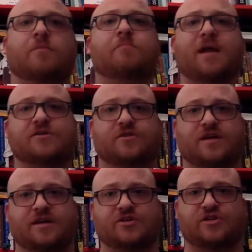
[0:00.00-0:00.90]
major
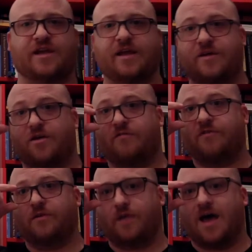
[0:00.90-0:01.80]
conditioning in our
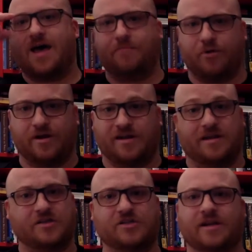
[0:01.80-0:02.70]
field, operant
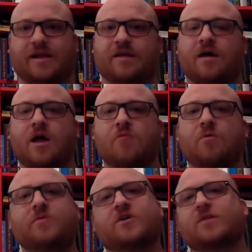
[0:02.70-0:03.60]
conditioning, when we
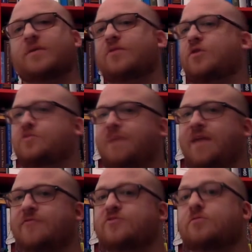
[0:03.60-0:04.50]
talk about those
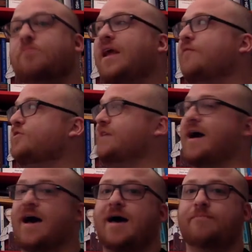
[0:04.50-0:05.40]
behaviors are behaviors that
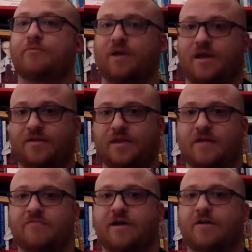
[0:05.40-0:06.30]
operate on the
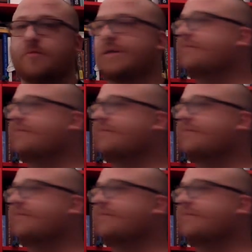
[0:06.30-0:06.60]
environment.